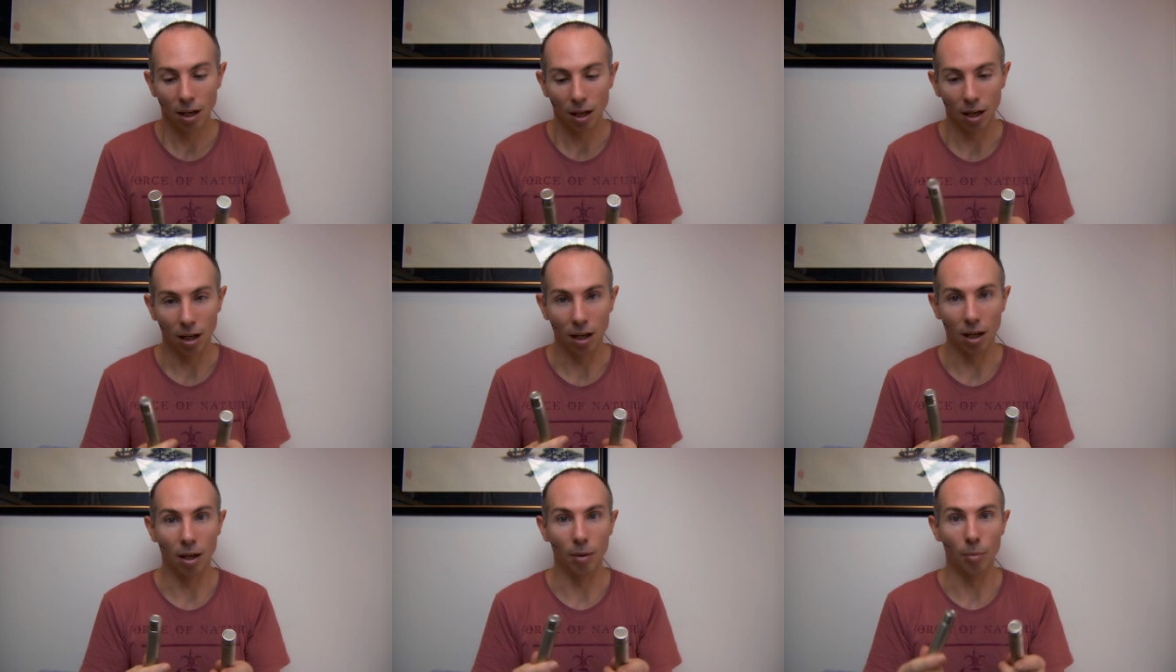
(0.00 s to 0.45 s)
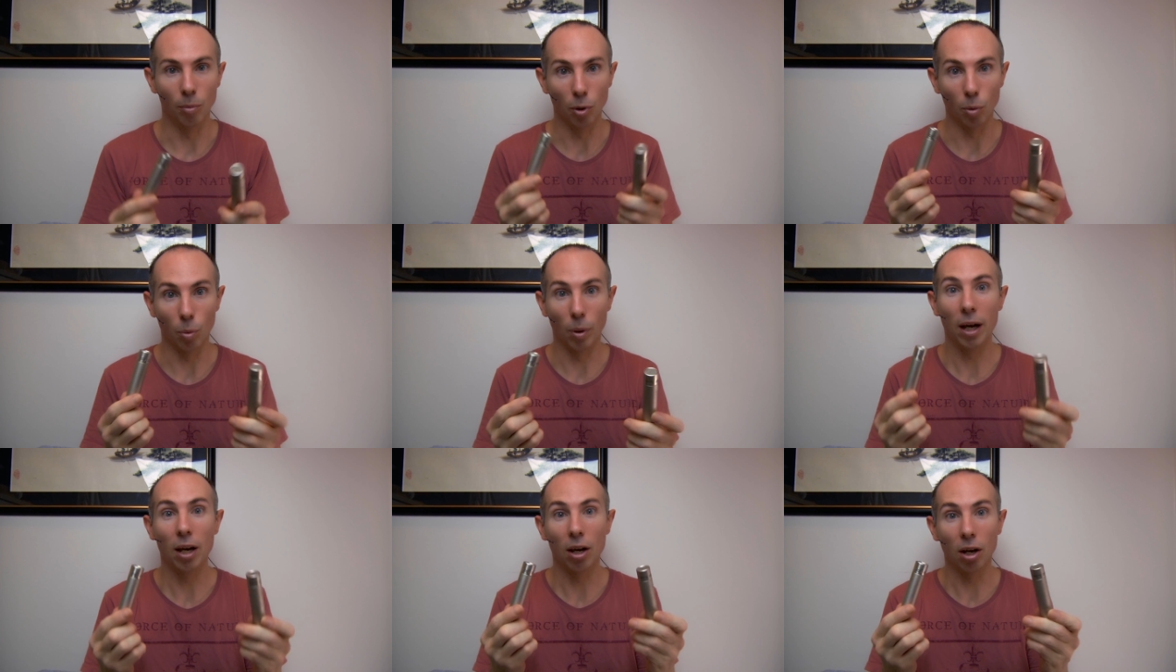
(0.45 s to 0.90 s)
The
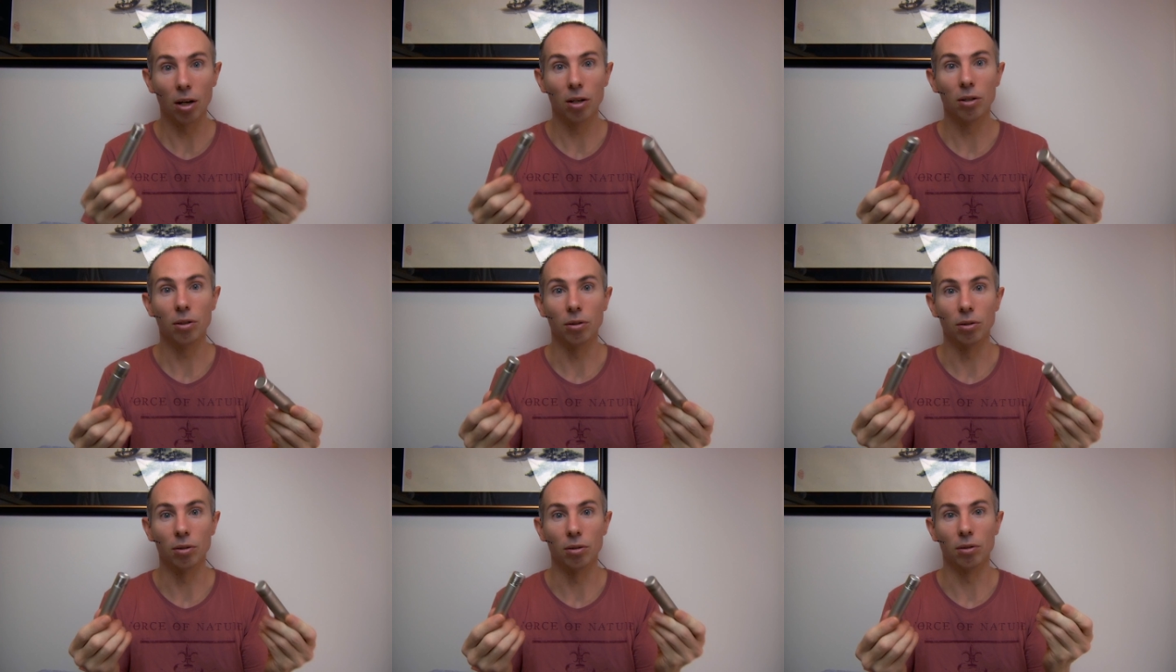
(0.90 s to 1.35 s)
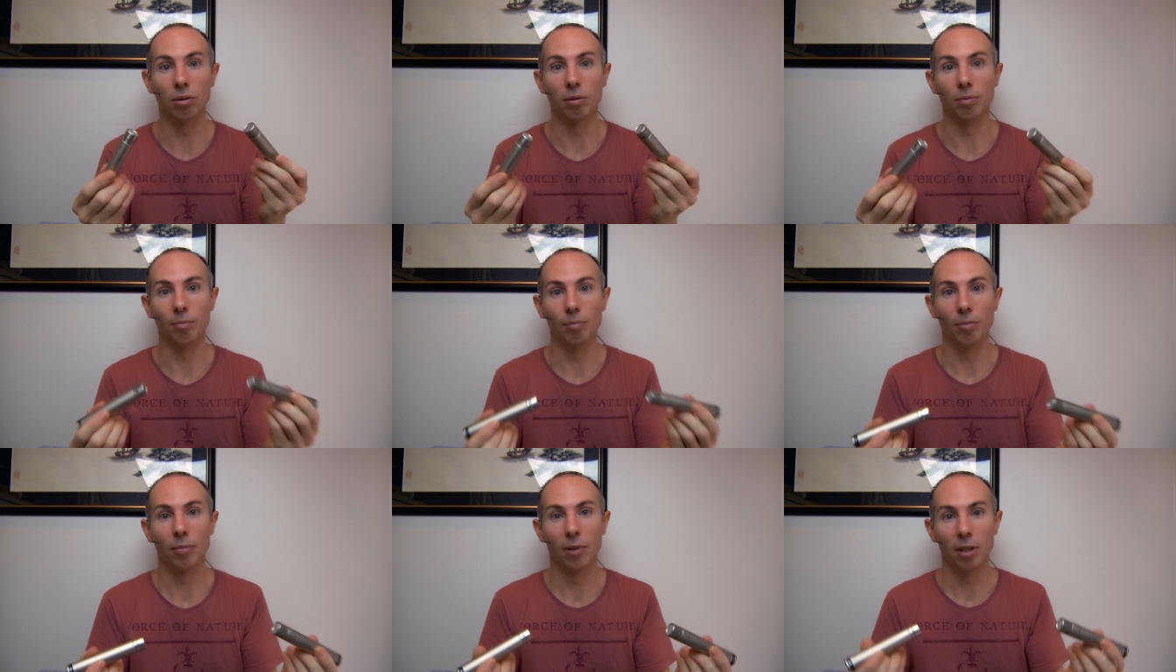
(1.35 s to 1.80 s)
way I use
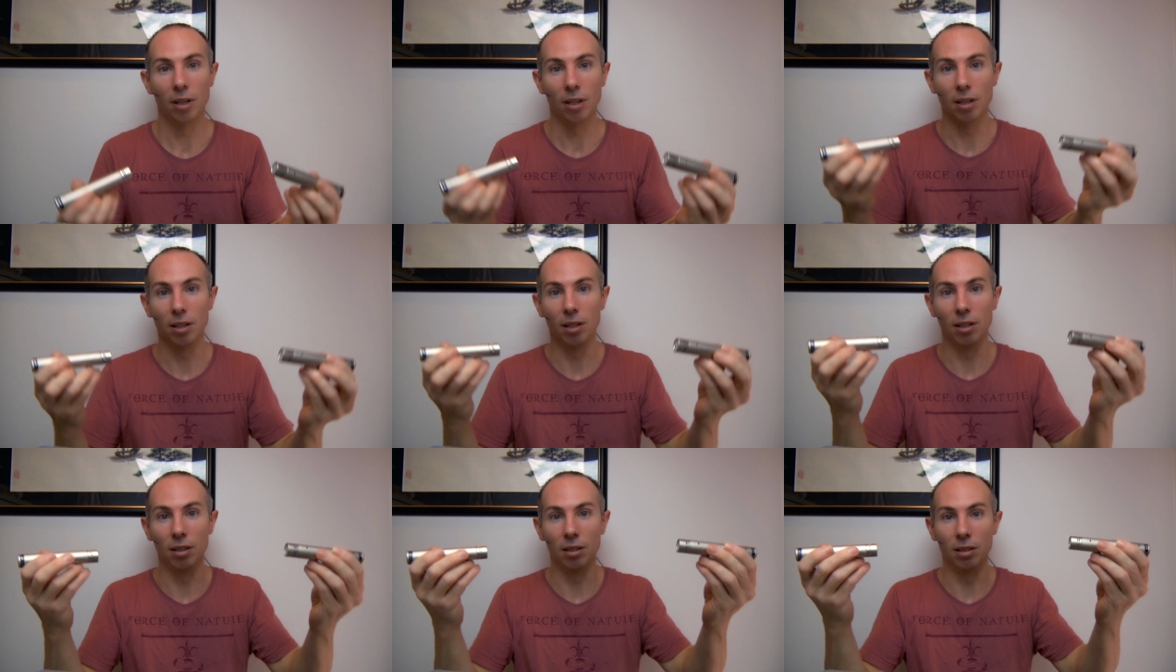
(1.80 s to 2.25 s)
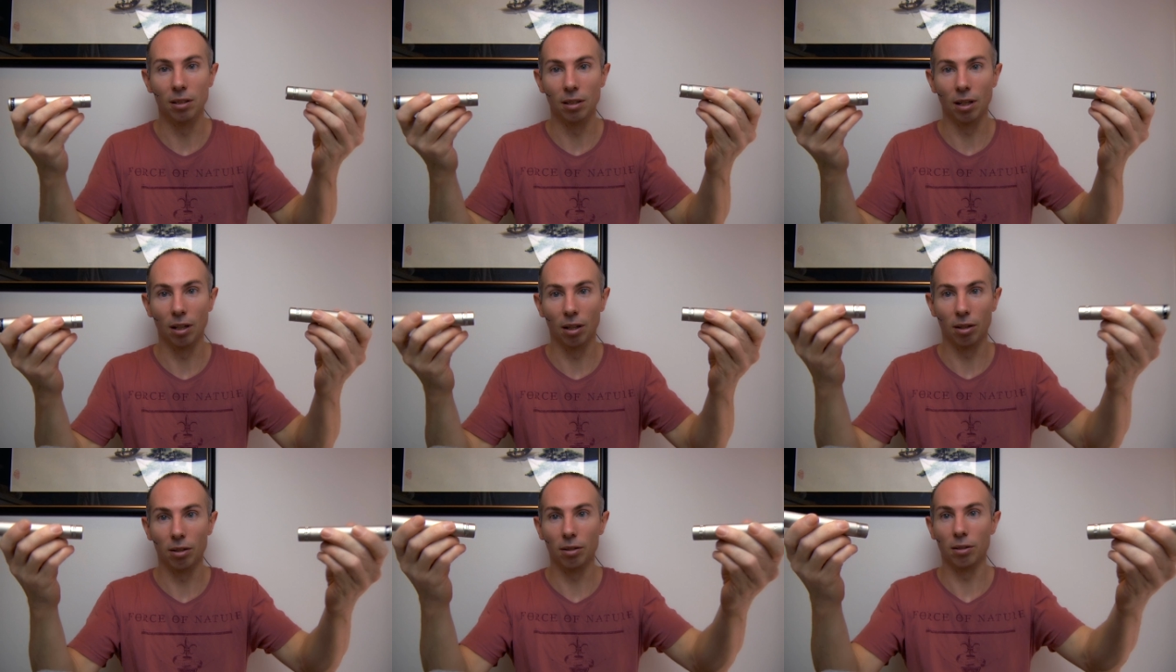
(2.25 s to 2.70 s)
them is
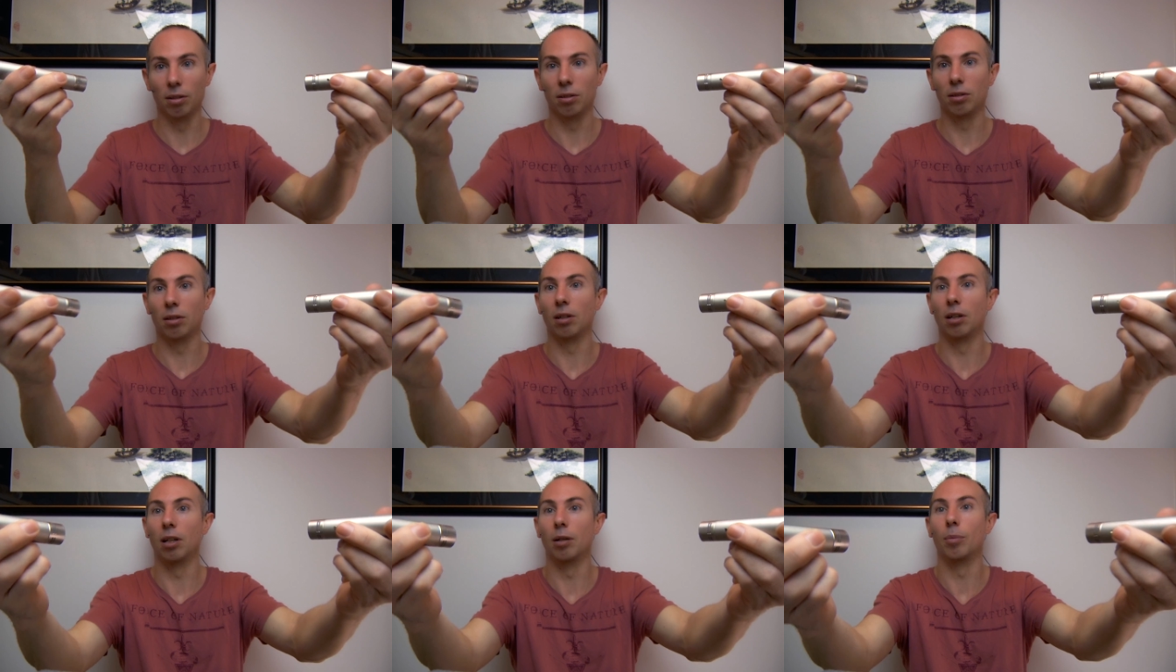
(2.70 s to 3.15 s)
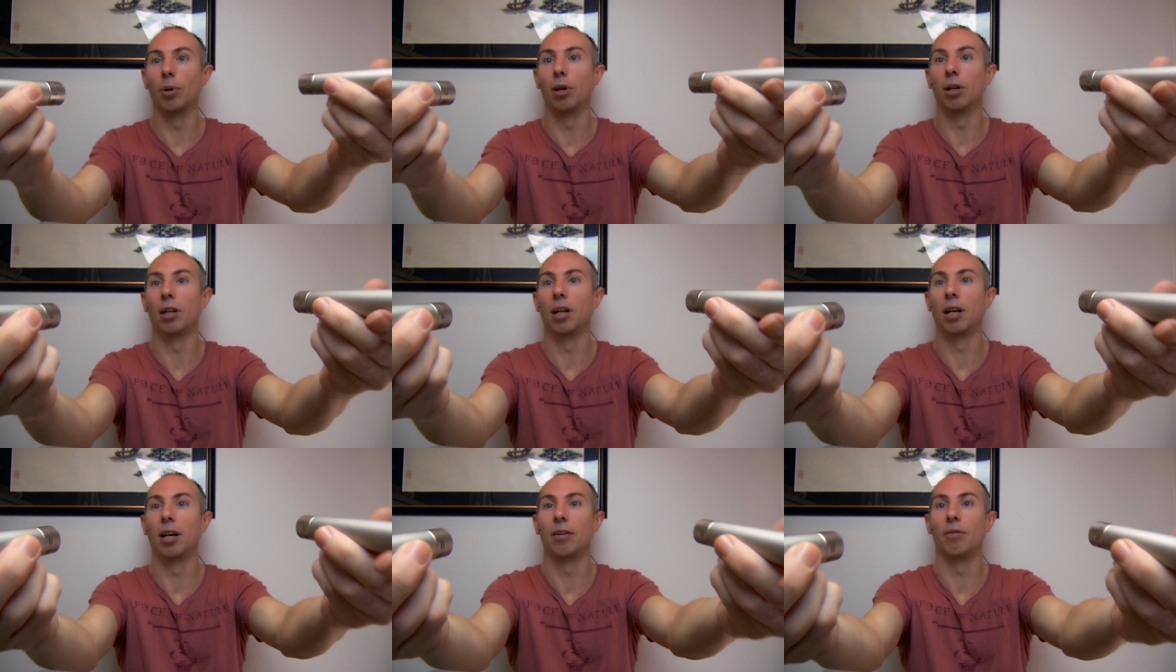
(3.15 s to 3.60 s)
a lot of the time
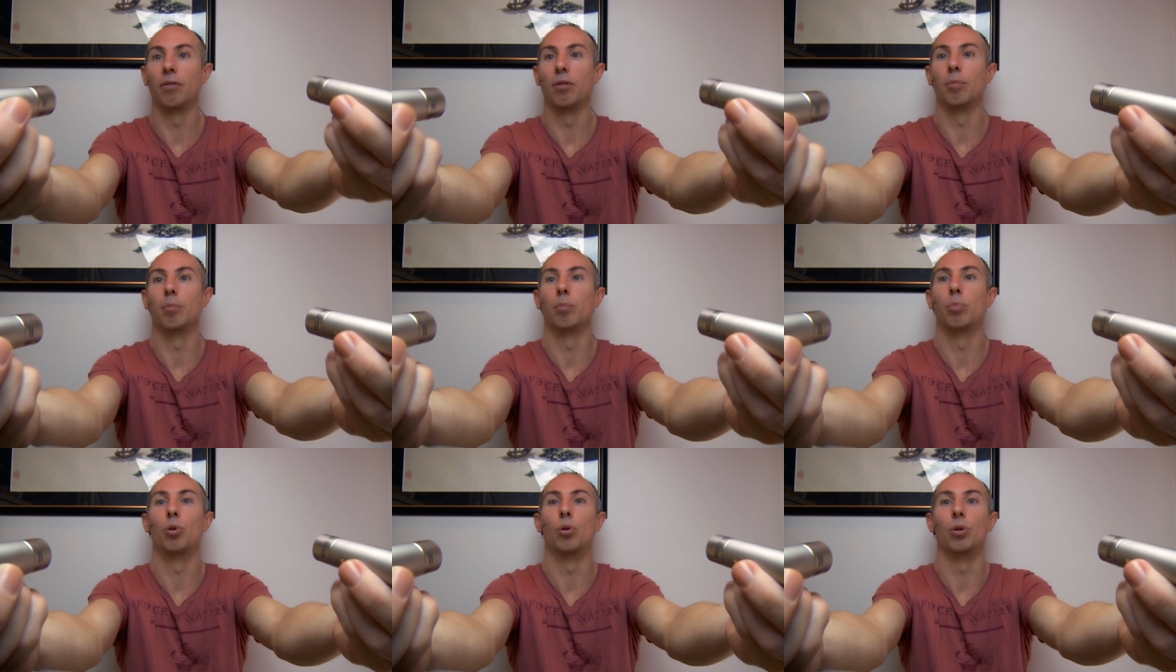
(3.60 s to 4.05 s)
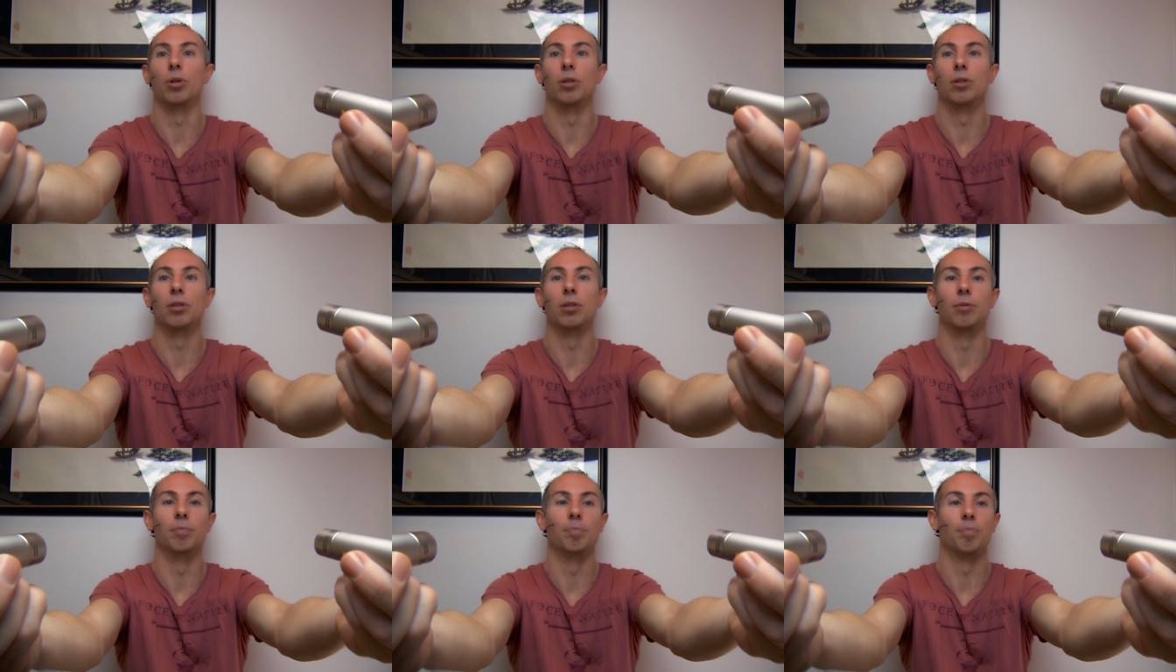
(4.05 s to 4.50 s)
I'll have them
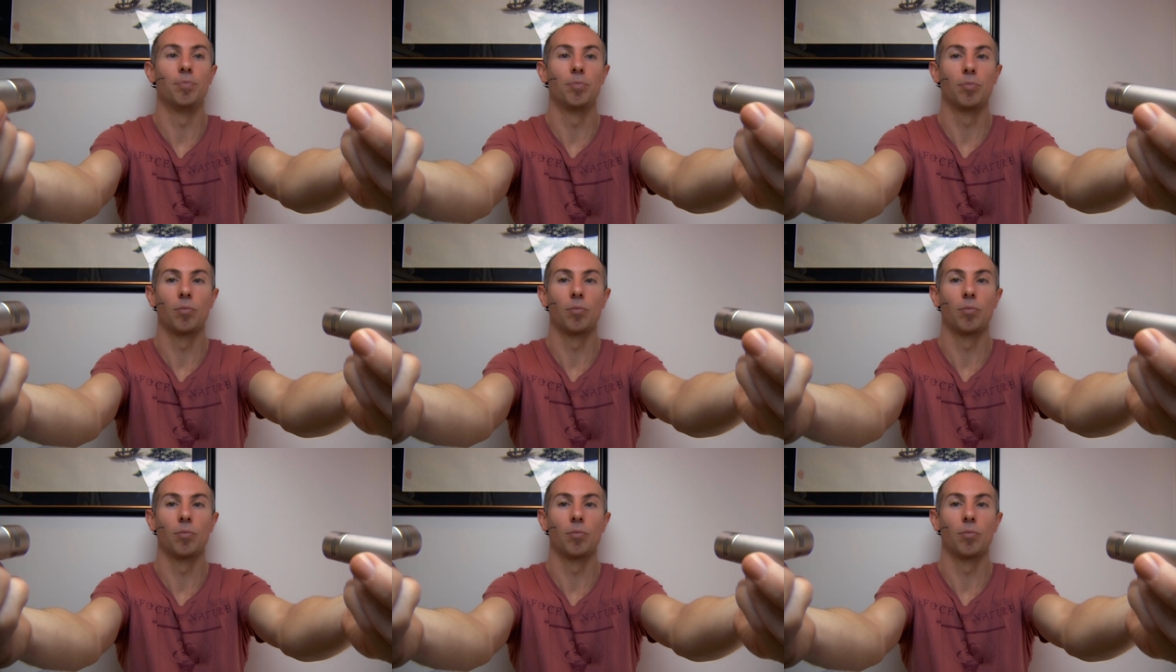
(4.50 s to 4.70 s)
pointed